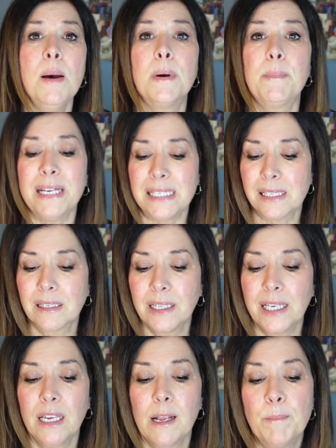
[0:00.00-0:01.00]
But
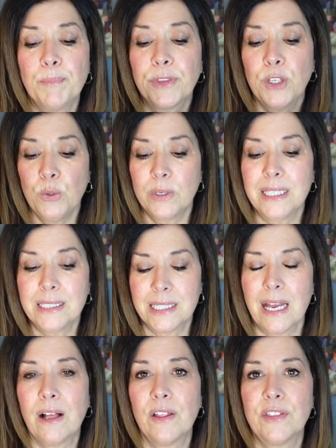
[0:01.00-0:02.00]
basically, you can
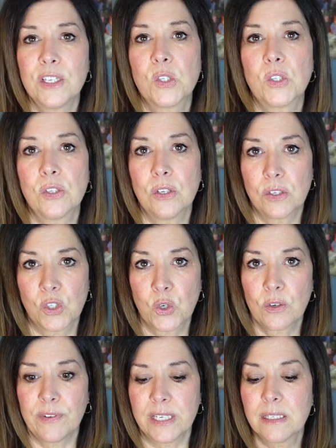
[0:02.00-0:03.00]
tell this
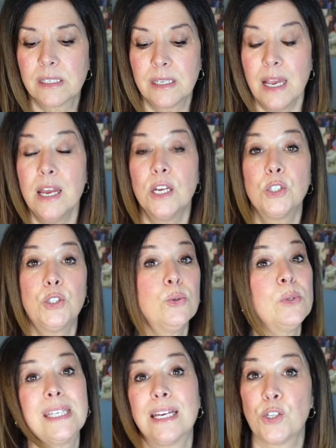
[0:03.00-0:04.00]
service
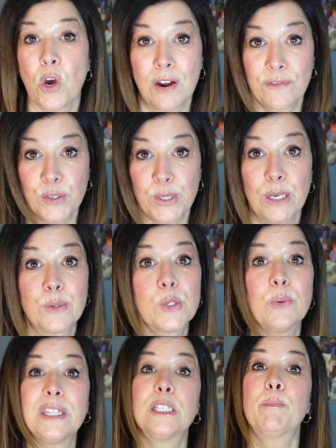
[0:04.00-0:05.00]
to send offers out.
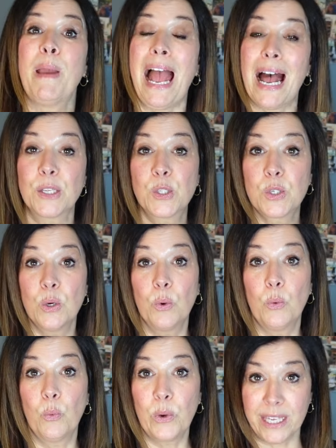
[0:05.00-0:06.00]
So in this
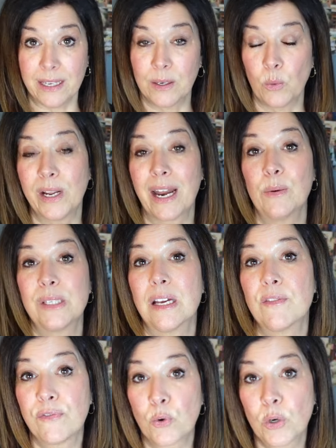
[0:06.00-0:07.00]
past week, when I was
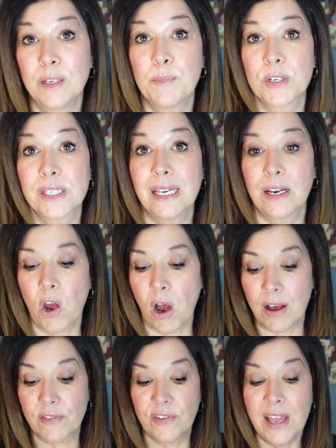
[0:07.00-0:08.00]
at 40%
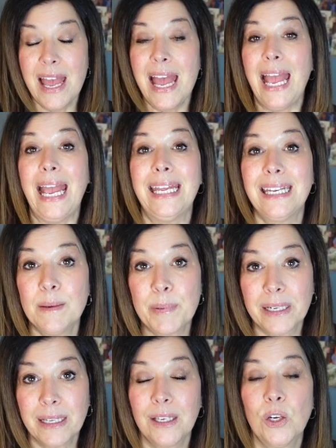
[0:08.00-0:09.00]
off,
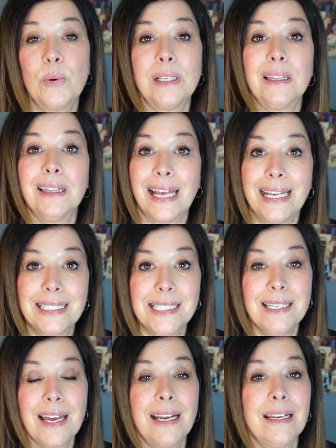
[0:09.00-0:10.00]
Anybody who had liked
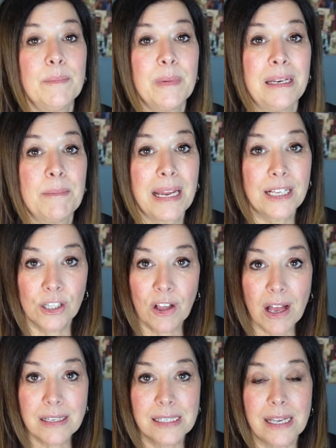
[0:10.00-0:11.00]
an item in my
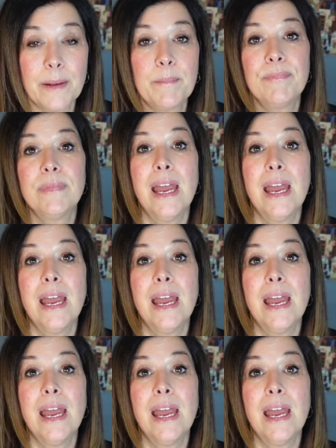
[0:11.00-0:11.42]
closet,